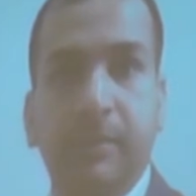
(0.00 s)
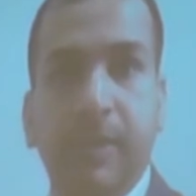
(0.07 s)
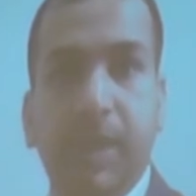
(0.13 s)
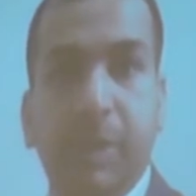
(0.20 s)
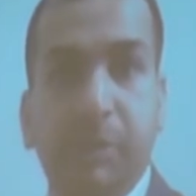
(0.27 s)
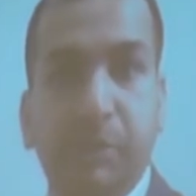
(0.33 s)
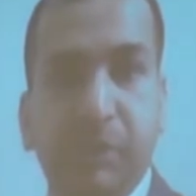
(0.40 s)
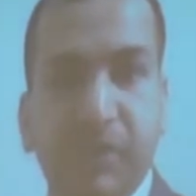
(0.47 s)

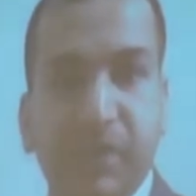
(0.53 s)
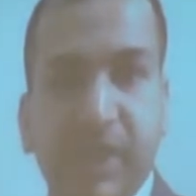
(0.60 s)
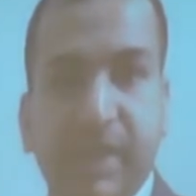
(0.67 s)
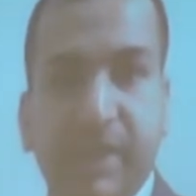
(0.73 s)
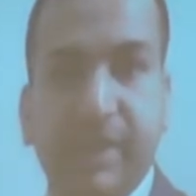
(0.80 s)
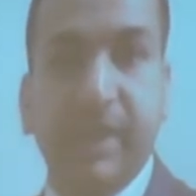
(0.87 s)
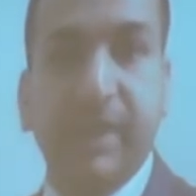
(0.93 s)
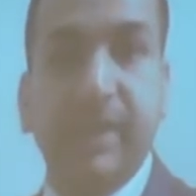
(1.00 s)

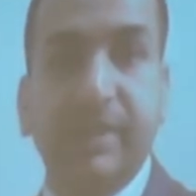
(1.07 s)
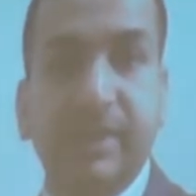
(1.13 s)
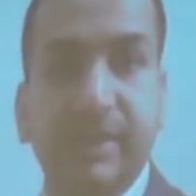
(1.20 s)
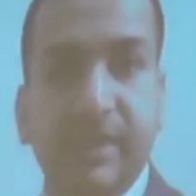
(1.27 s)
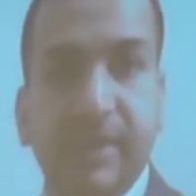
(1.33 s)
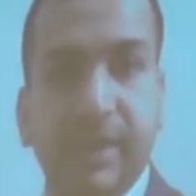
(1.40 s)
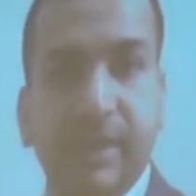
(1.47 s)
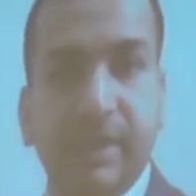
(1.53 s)
appreciate the
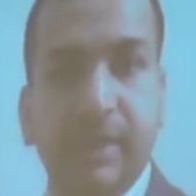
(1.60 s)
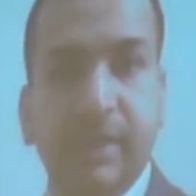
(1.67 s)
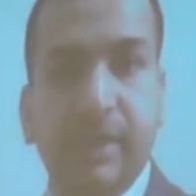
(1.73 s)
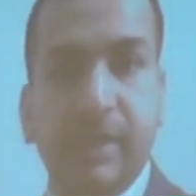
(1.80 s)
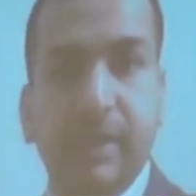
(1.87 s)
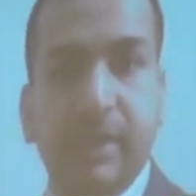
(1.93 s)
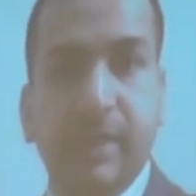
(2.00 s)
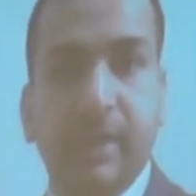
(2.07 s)
existing
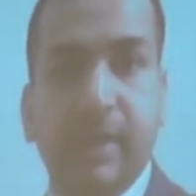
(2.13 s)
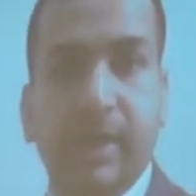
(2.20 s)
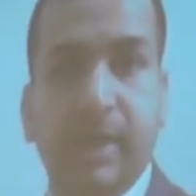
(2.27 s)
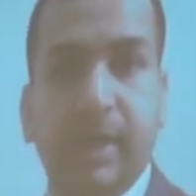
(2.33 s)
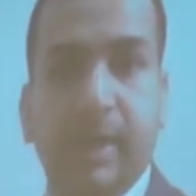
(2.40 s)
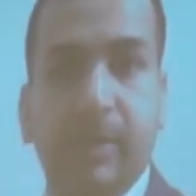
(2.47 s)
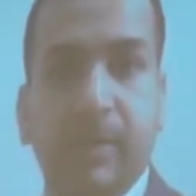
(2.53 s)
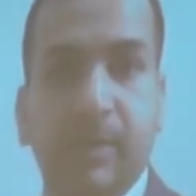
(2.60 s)

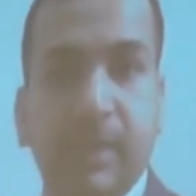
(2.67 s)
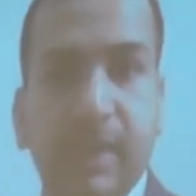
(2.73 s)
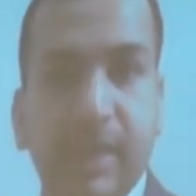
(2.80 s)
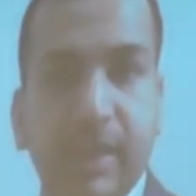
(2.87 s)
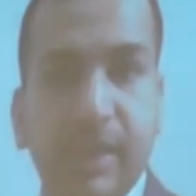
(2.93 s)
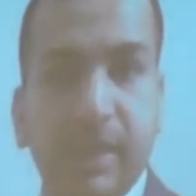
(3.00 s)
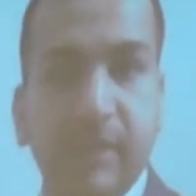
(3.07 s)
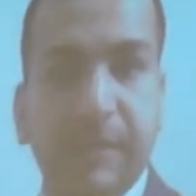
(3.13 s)

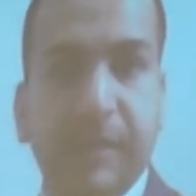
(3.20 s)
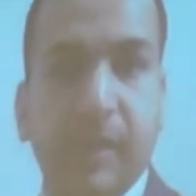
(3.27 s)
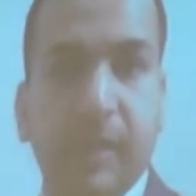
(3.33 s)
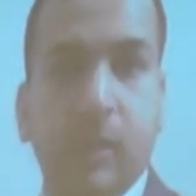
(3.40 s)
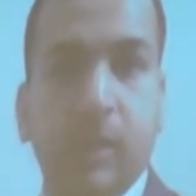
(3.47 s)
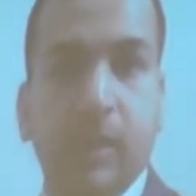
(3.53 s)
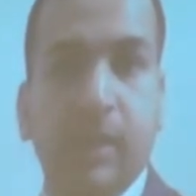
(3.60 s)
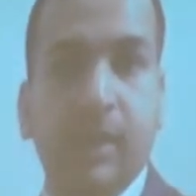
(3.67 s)
legal
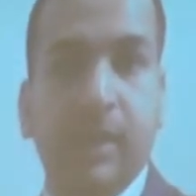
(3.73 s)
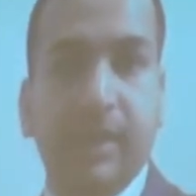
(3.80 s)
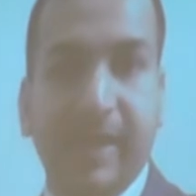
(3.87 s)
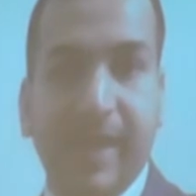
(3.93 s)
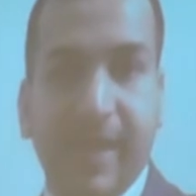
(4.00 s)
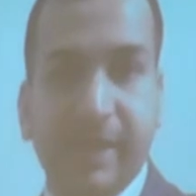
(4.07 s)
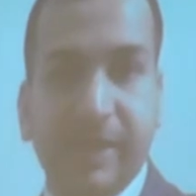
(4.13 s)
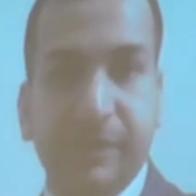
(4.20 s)
framework,
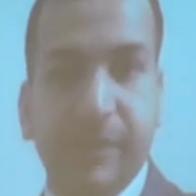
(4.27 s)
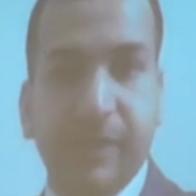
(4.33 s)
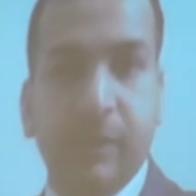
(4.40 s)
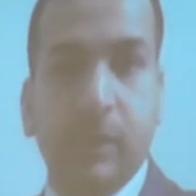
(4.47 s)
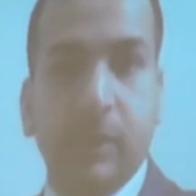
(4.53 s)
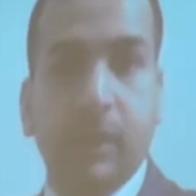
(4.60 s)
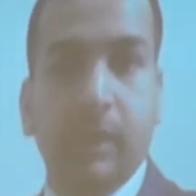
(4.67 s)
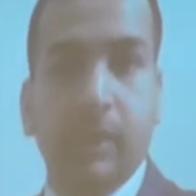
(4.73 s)
tax
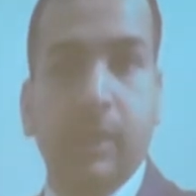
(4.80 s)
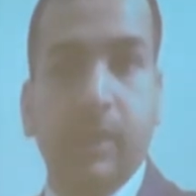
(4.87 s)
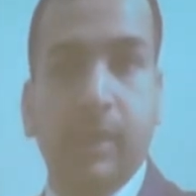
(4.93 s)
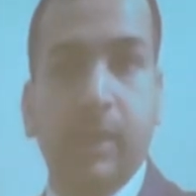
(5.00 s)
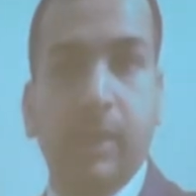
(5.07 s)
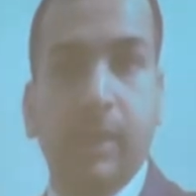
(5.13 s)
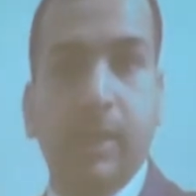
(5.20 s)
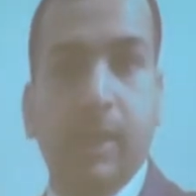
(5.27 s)
framework,
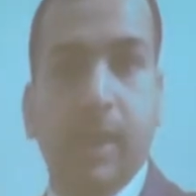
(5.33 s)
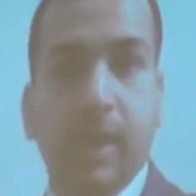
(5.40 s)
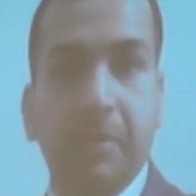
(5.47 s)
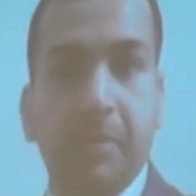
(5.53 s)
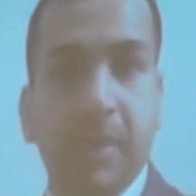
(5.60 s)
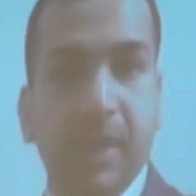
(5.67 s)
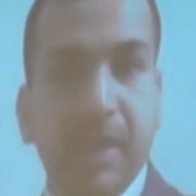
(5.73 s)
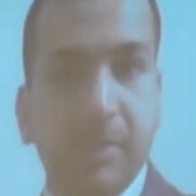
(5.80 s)

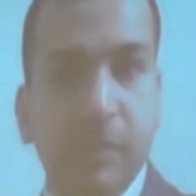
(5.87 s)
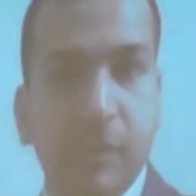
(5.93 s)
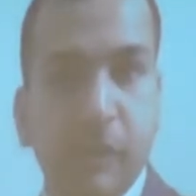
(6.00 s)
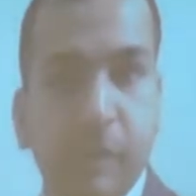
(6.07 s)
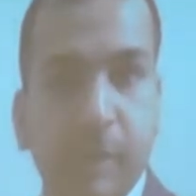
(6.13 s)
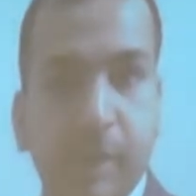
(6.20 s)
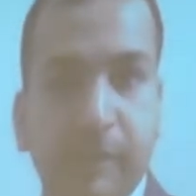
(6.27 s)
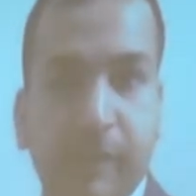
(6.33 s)
money movement